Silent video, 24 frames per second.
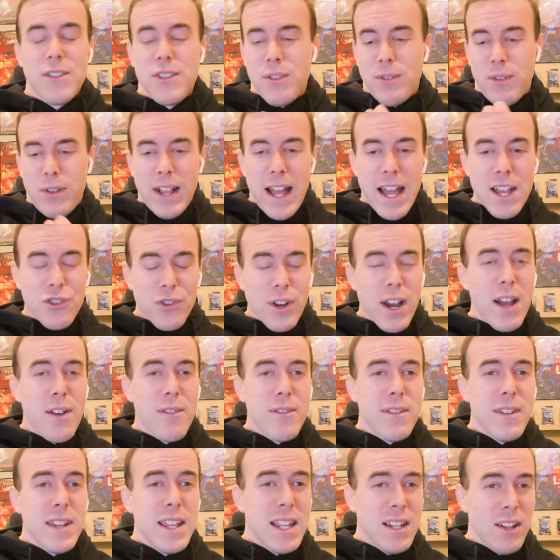So, Clash
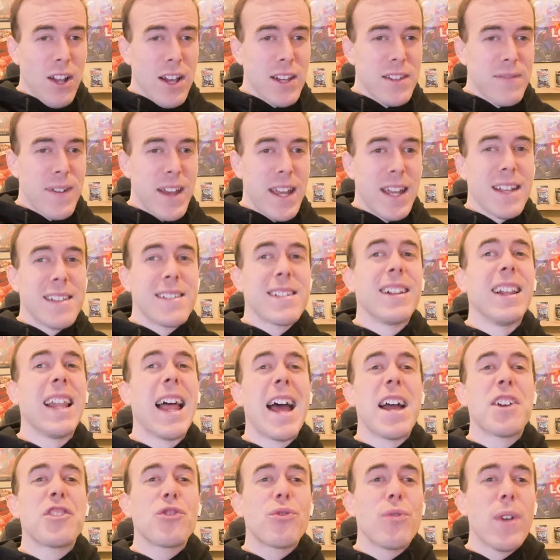Ground in Las Vegas,
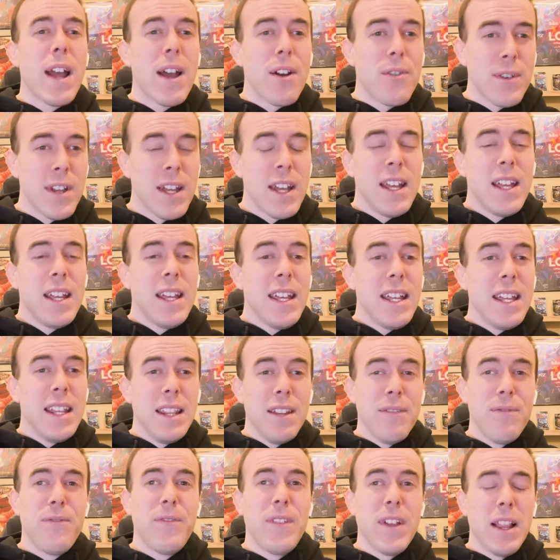Clash Ground in
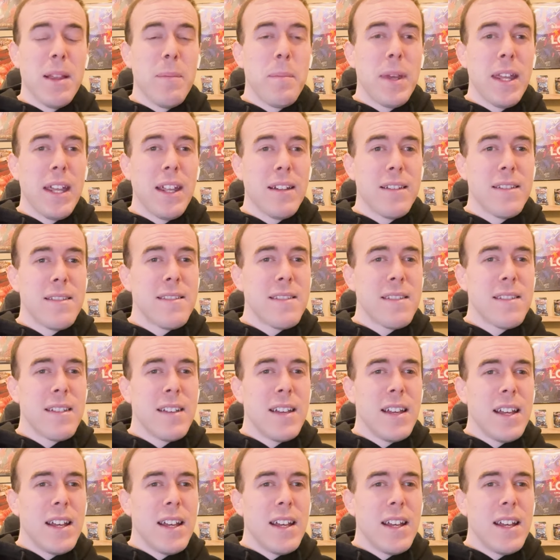the Philippines.